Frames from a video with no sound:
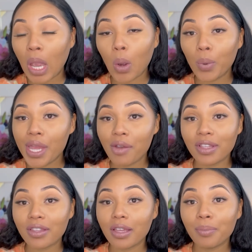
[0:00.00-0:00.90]
we
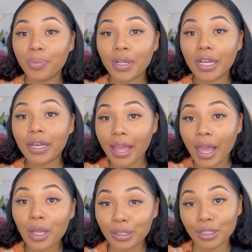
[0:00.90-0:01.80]
haven't put a
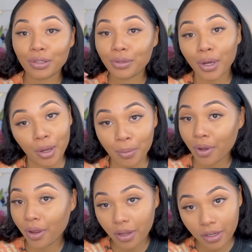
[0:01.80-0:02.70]
nail into the home,
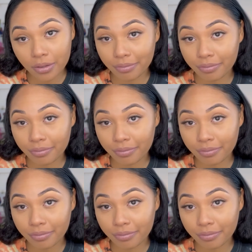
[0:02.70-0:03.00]
okay?